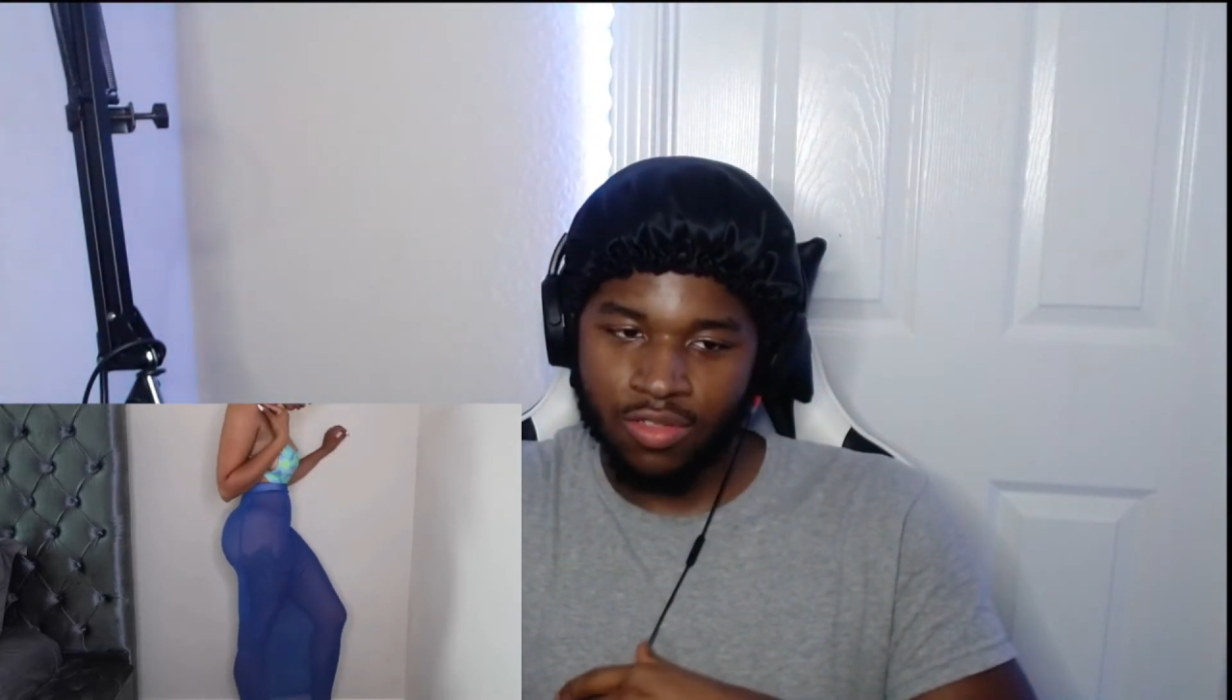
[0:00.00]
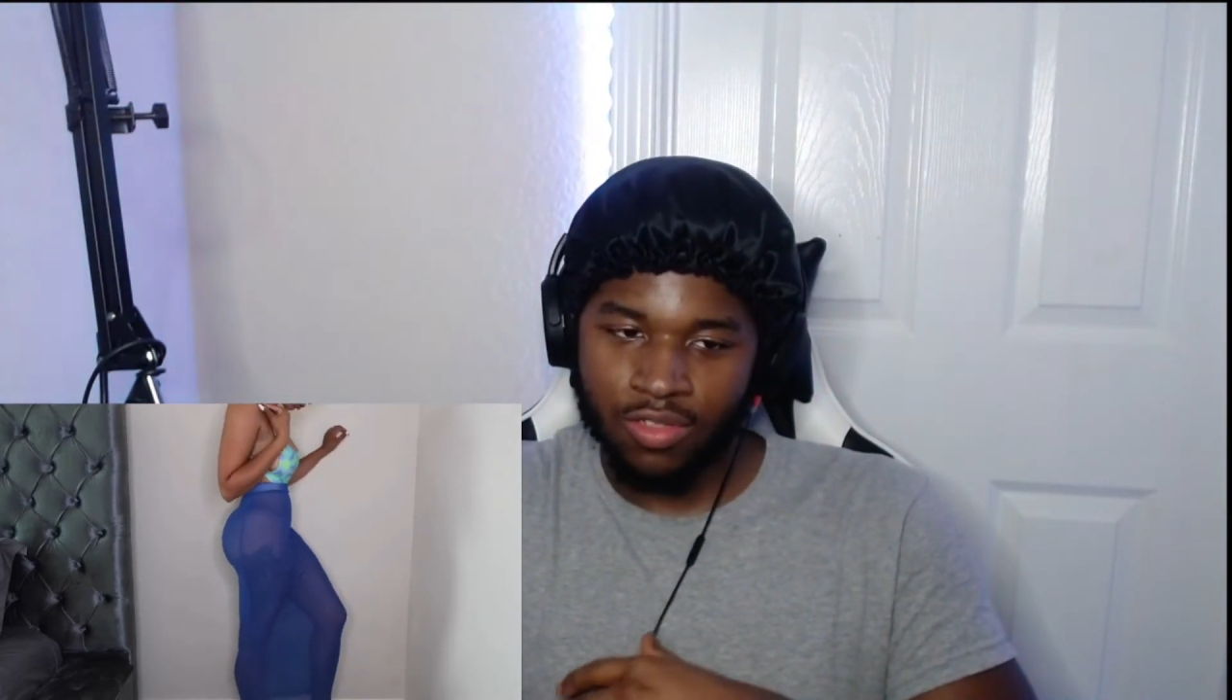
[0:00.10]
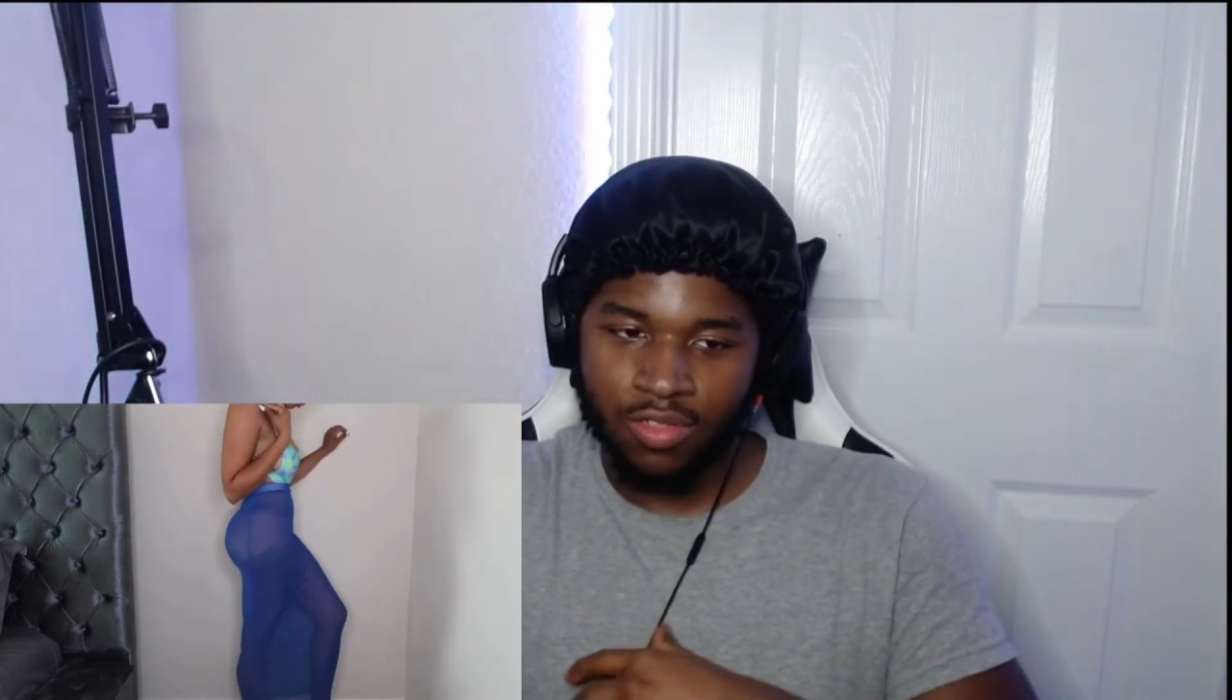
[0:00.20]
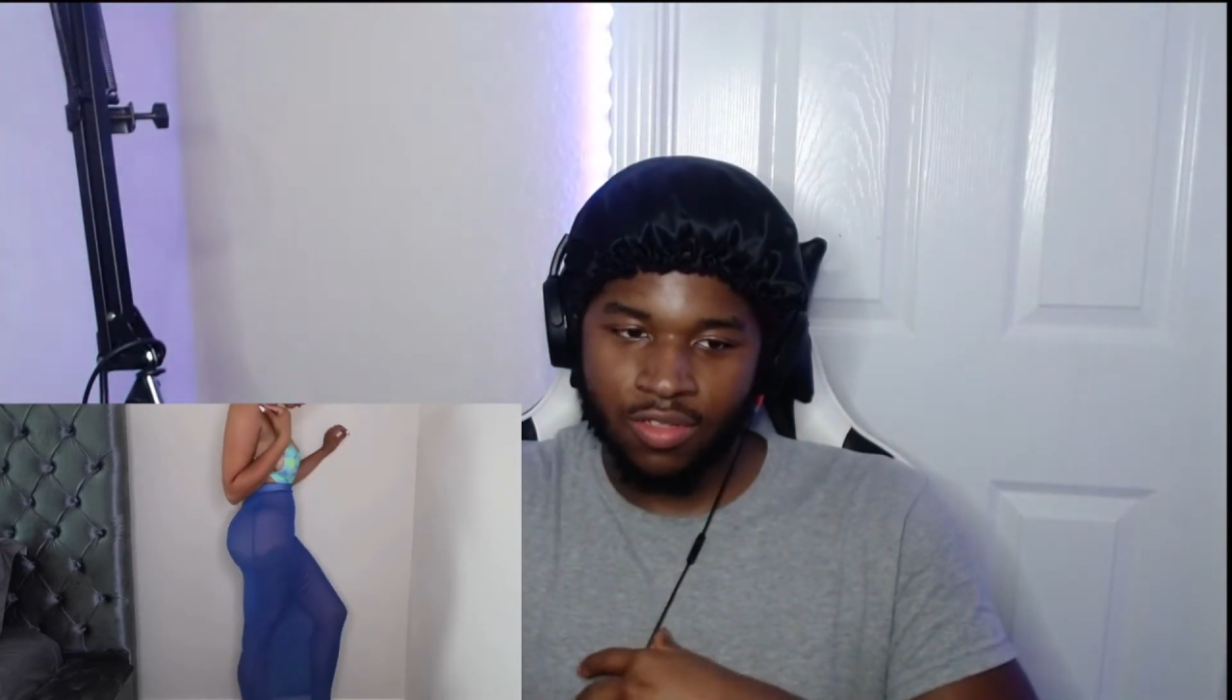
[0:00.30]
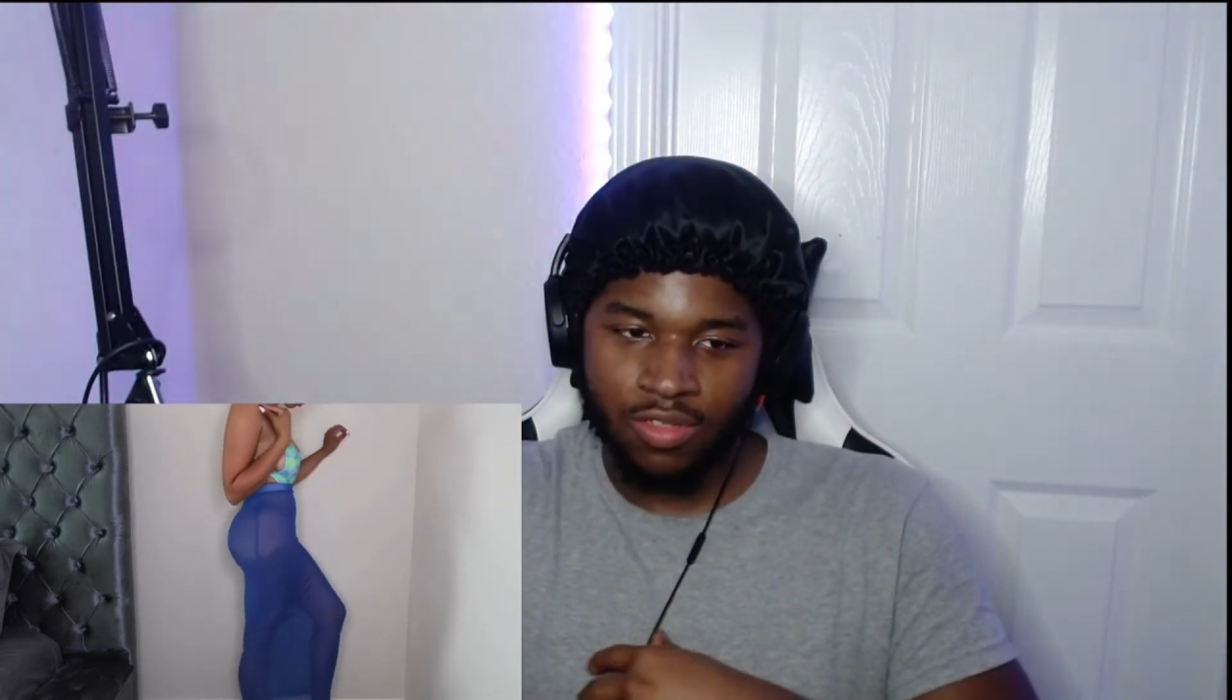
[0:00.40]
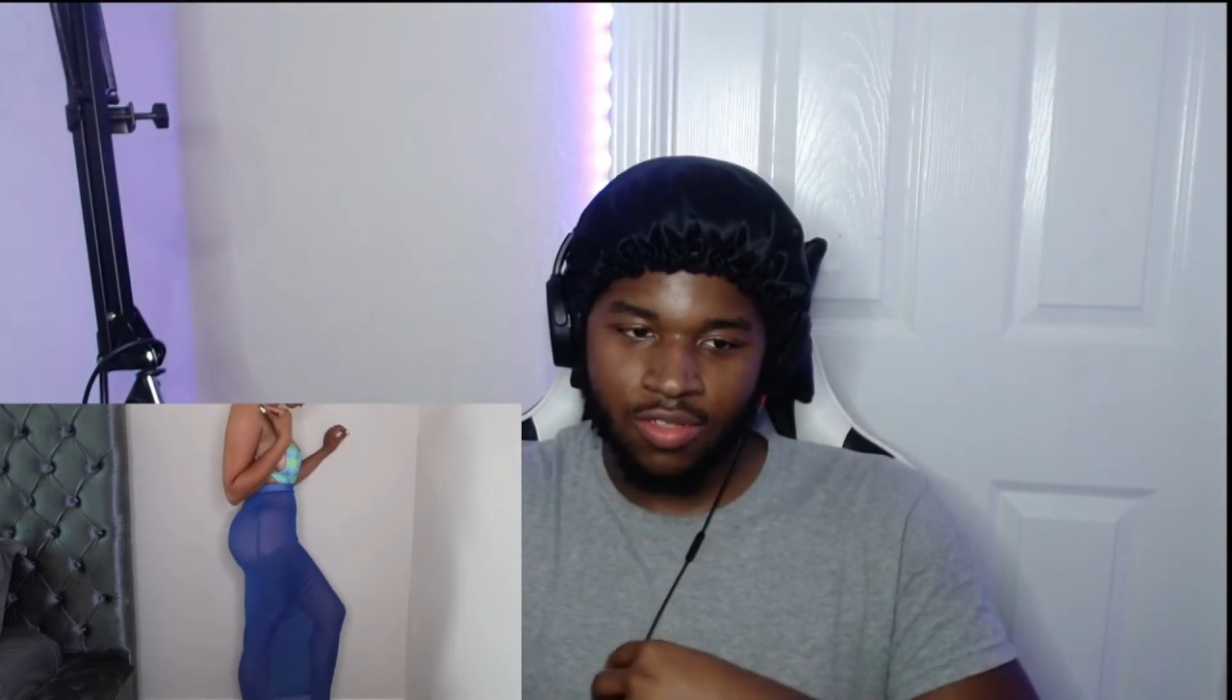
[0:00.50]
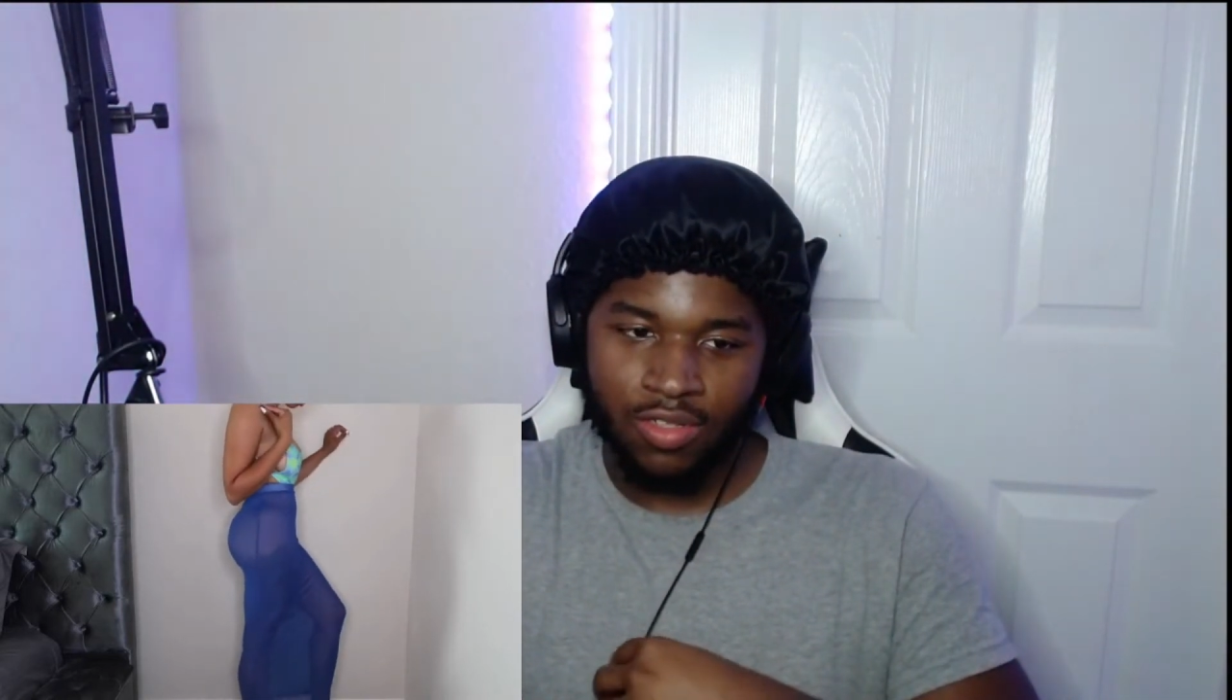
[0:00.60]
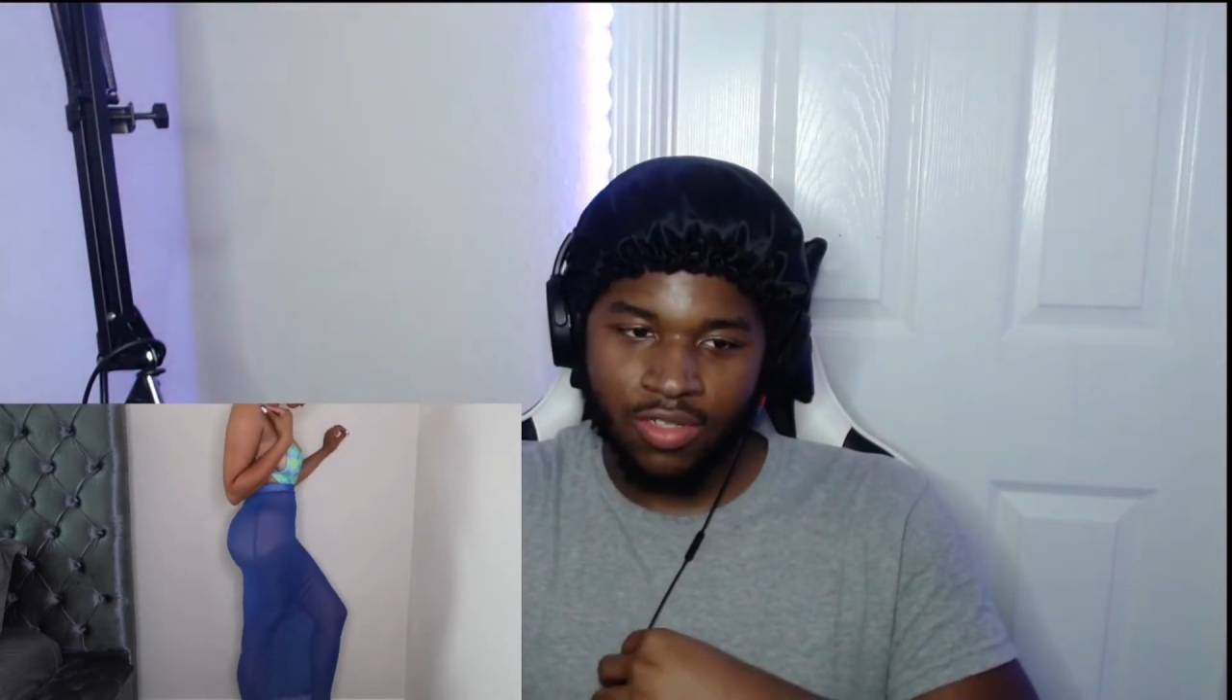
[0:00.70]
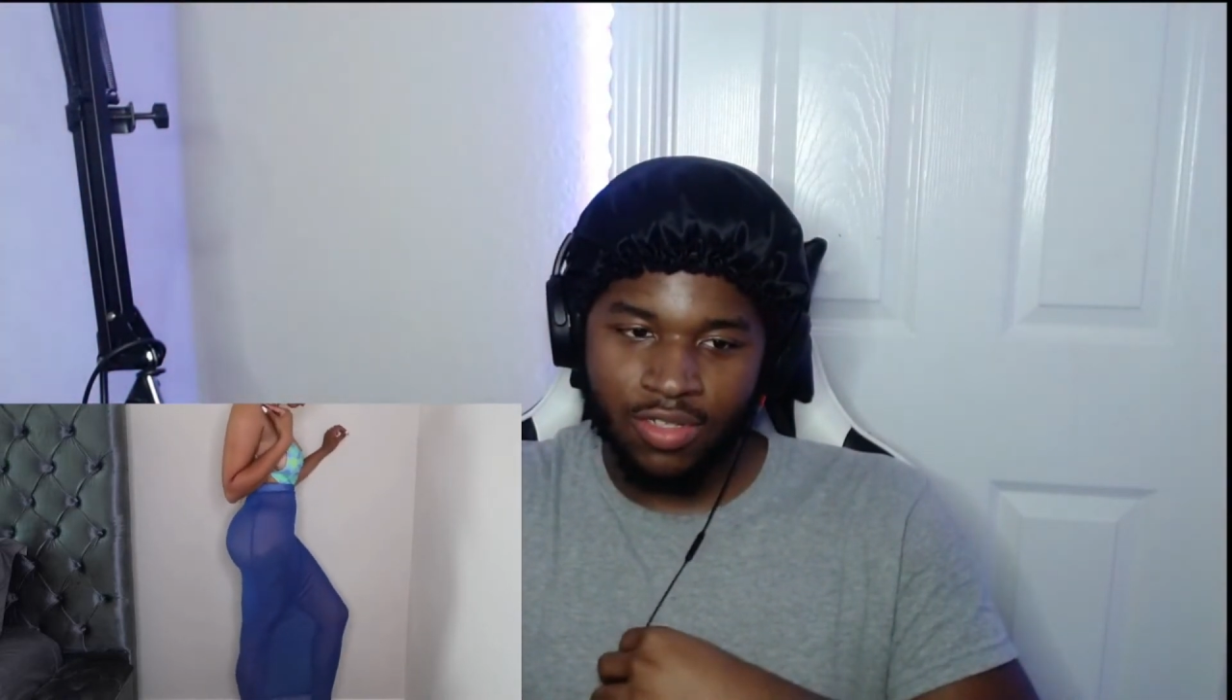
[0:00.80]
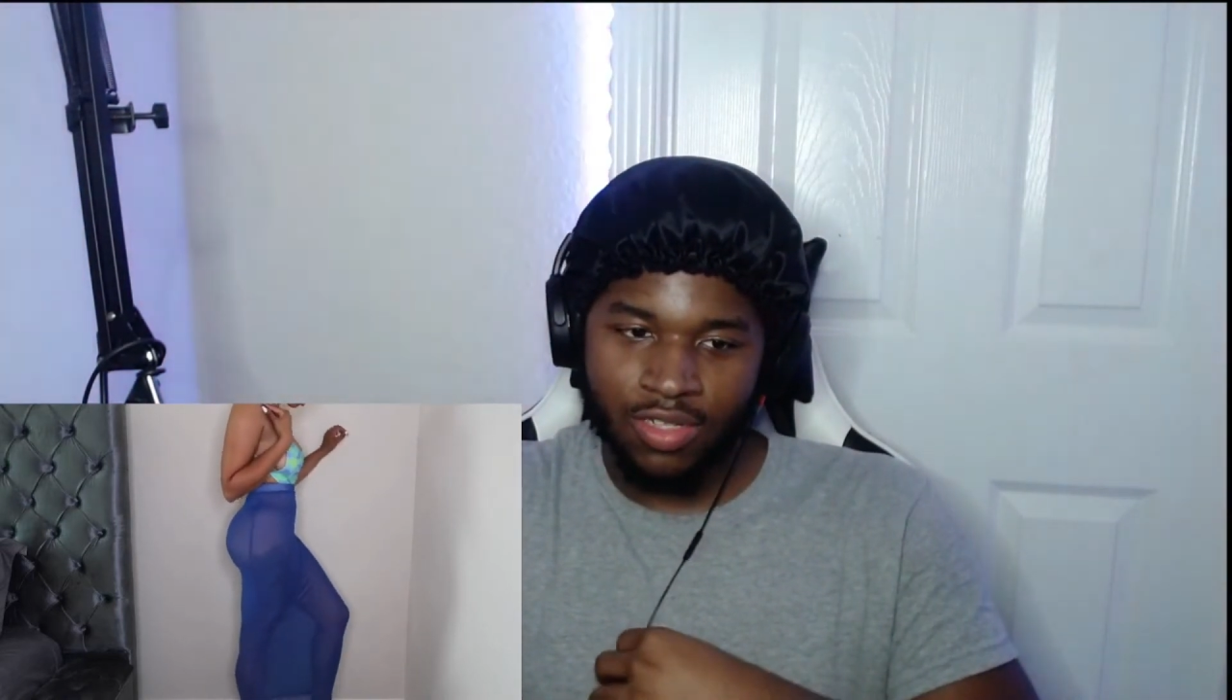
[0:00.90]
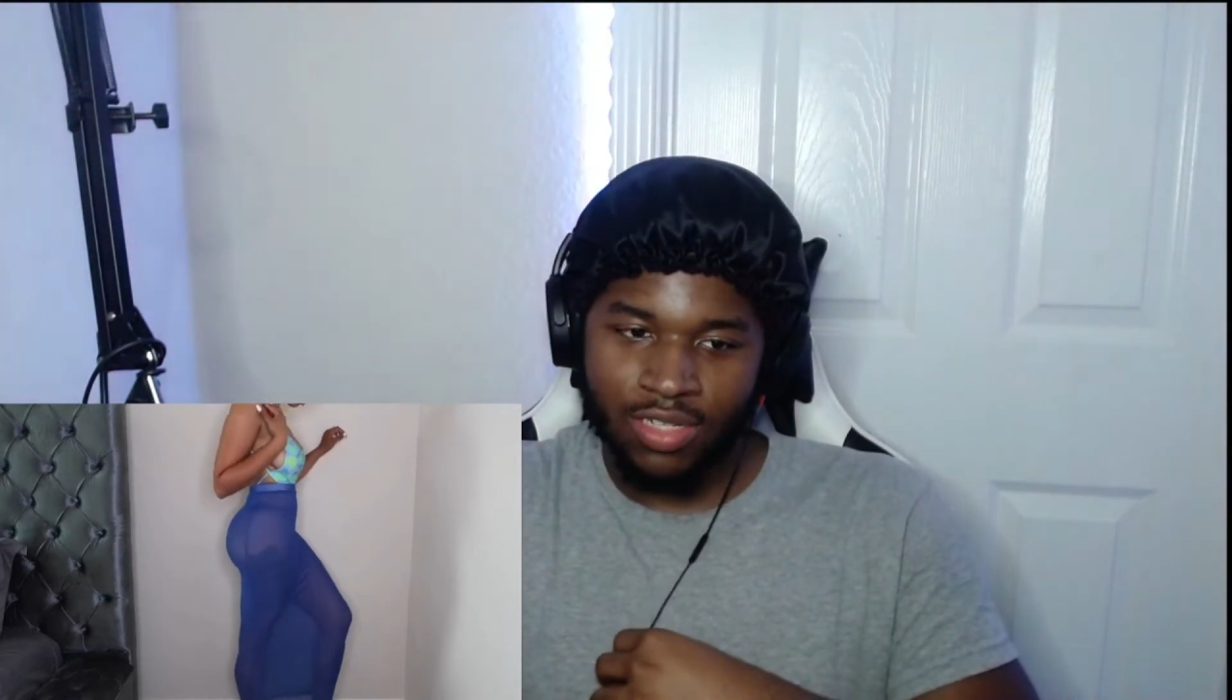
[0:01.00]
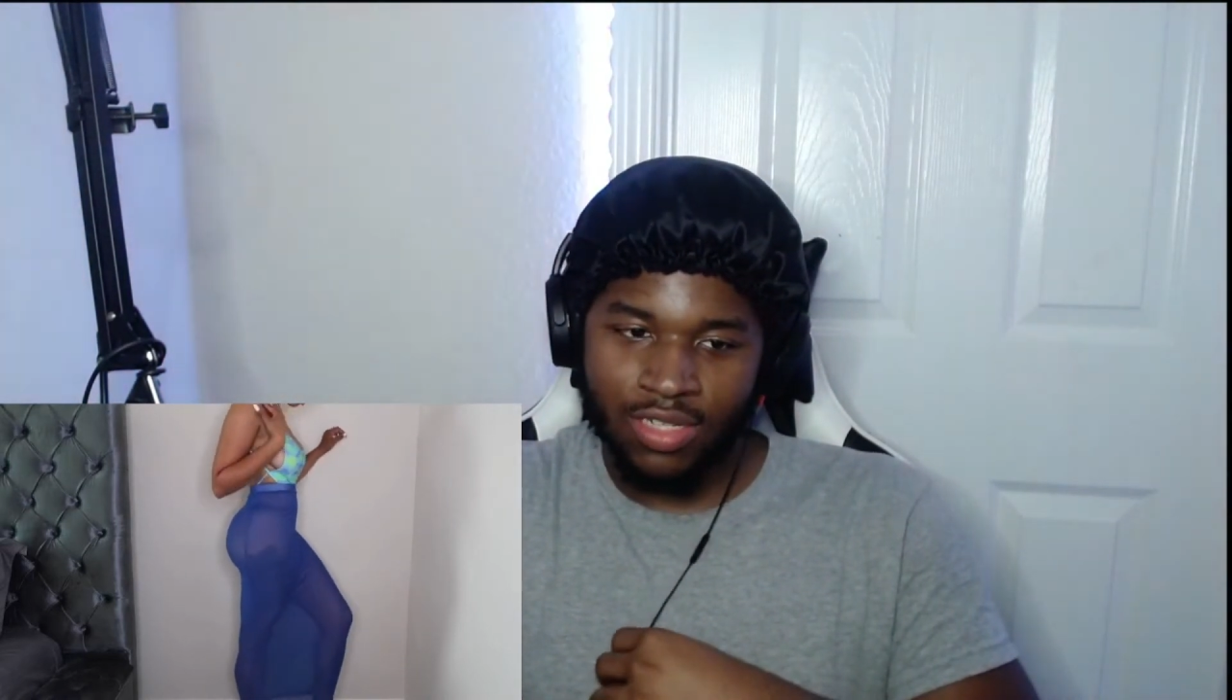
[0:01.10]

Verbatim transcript: quality of the skirt